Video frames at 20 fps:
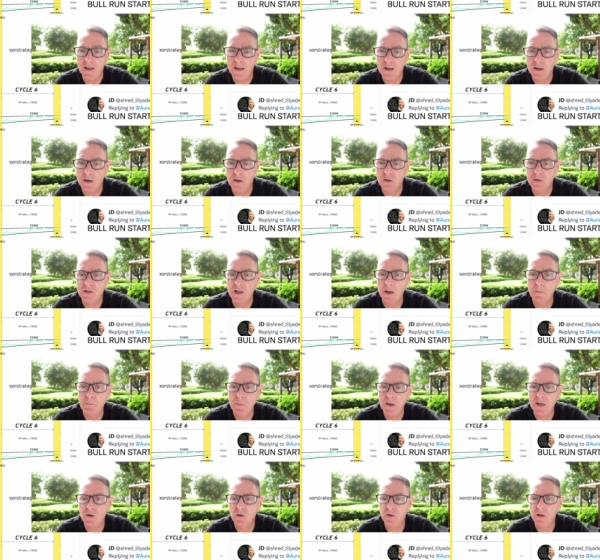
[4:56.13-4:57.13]
here, it looks like
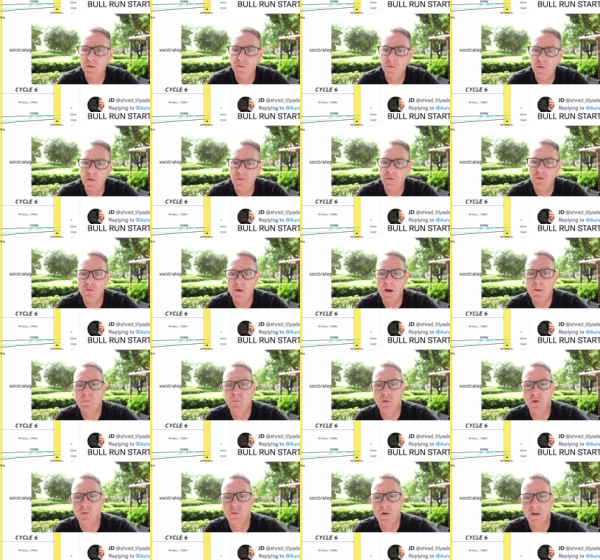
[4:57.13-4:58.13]
Bitcoin's fifth great
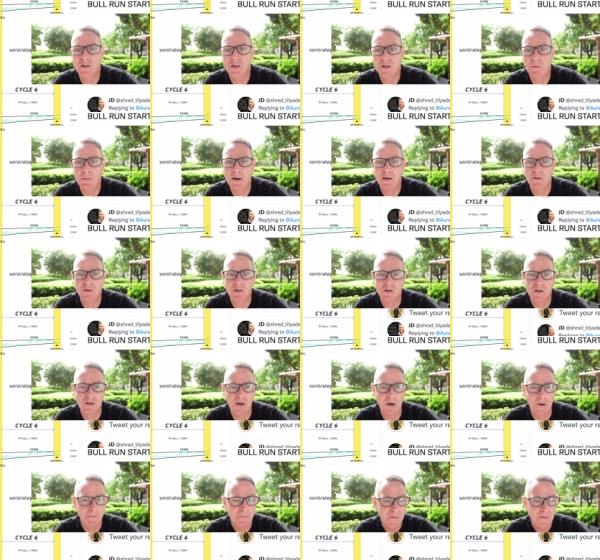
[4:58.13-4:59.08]
bull run is about to start.